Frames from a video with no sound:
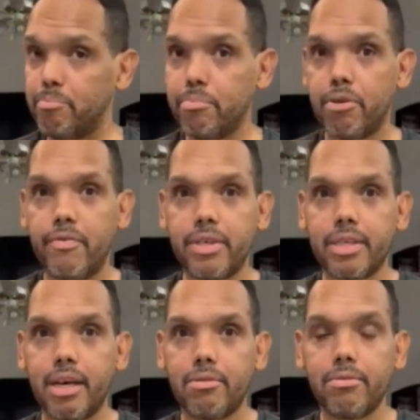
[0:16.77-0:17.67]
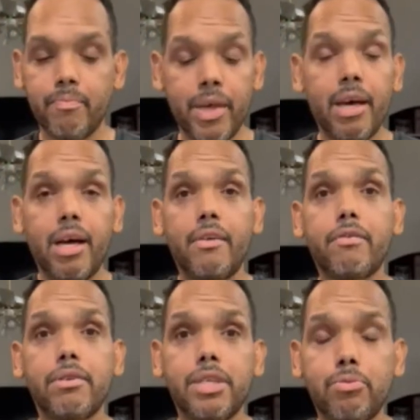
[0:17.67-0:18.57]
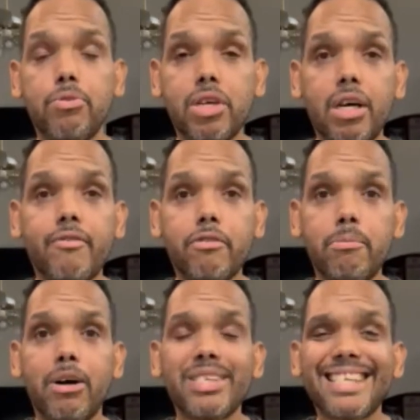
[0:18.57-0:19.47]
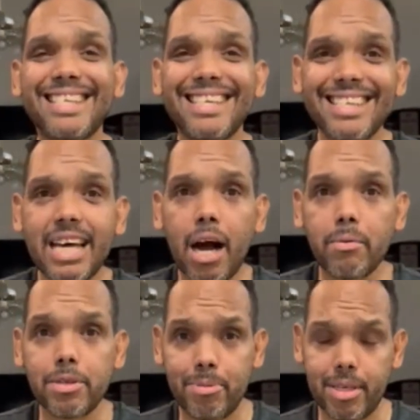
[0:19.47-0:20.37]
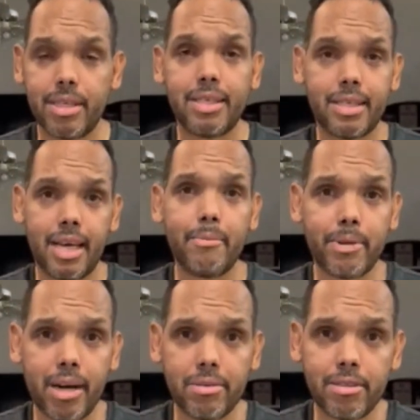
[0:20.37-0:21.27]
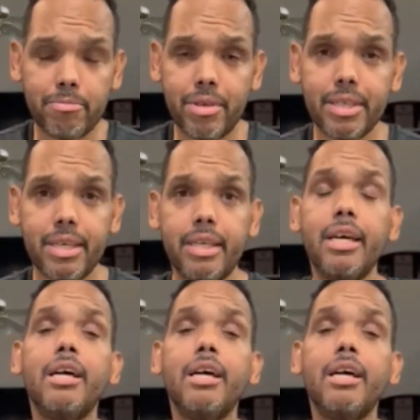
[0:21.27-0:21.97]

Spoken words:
perfect cycle. And of course, this will cook for about 6 hours because it's 10 pounds of brisket.